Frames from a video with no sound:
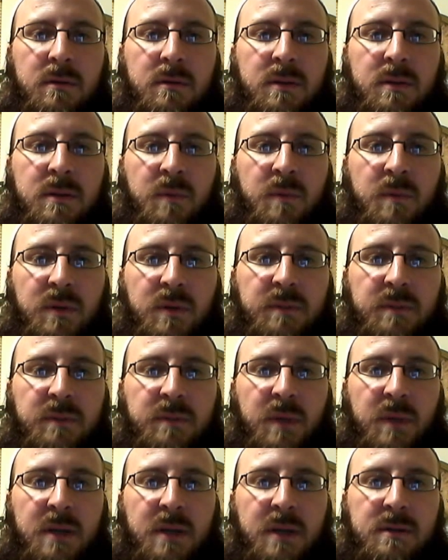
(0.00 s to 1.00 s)
simple
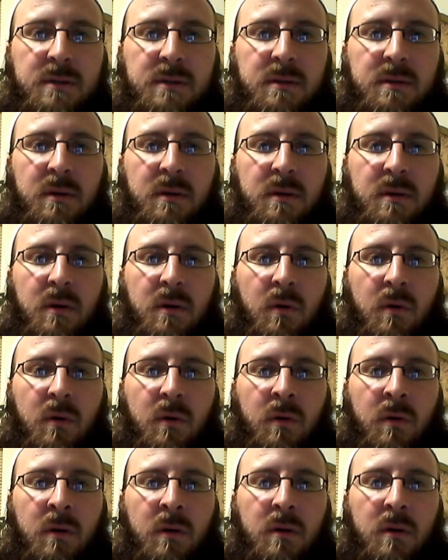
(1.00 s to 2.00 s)
splice
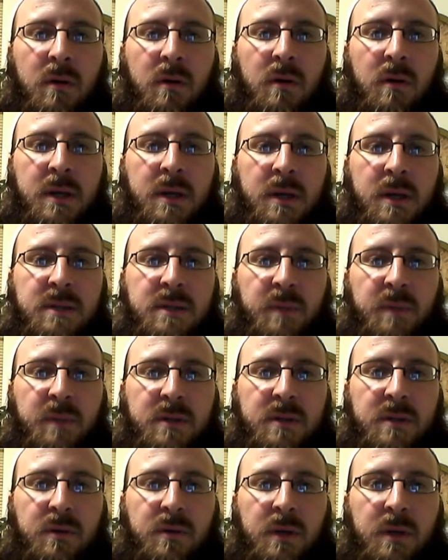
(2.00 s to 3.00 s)
or a
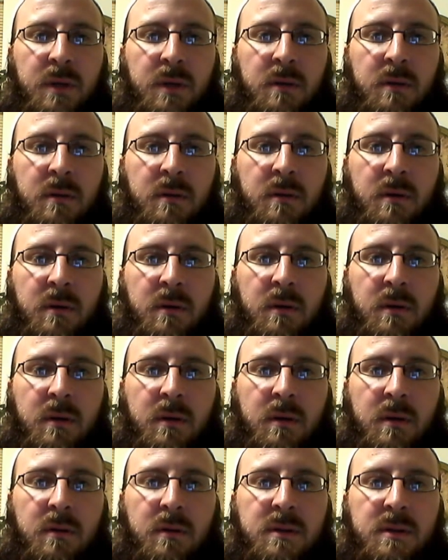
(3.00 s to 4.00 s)
split screen.
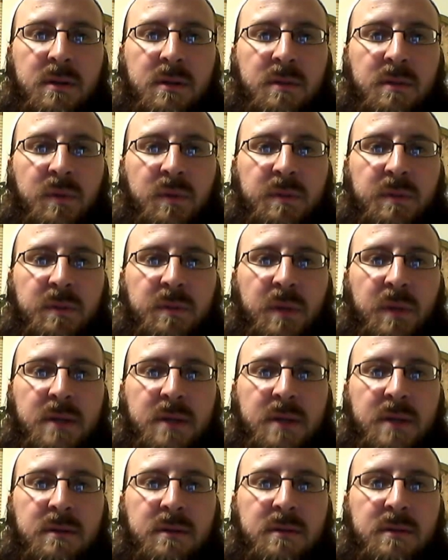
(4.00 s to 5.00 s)
The simple
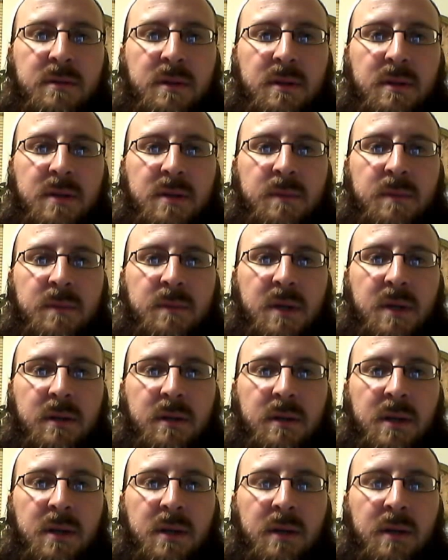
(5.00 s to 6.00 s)
splice is the same
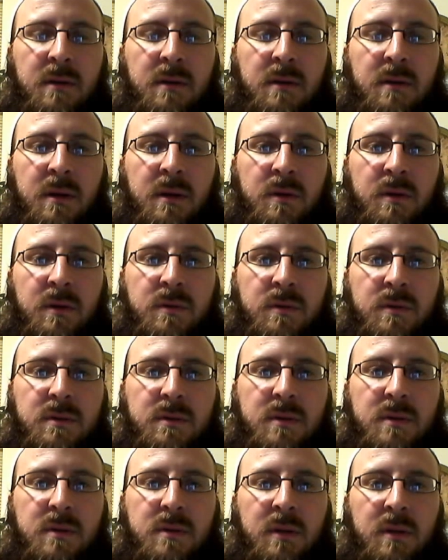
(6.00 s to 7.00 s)
technique that I'll use
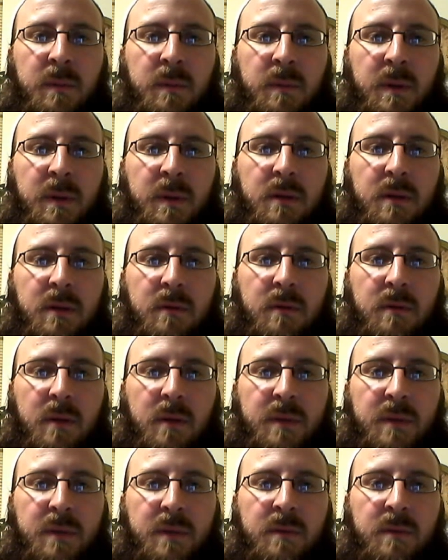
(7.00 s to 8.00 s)
to suddenly
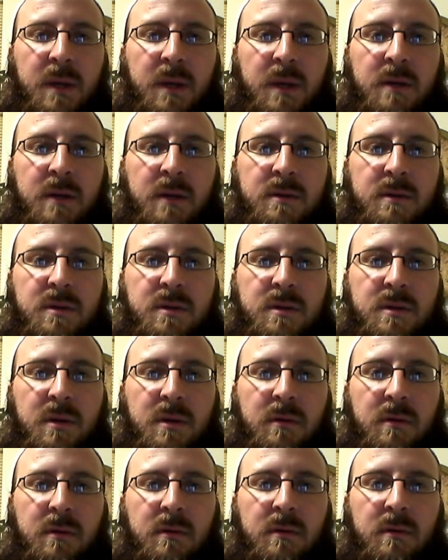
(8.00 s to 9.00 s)
appear behind this chair.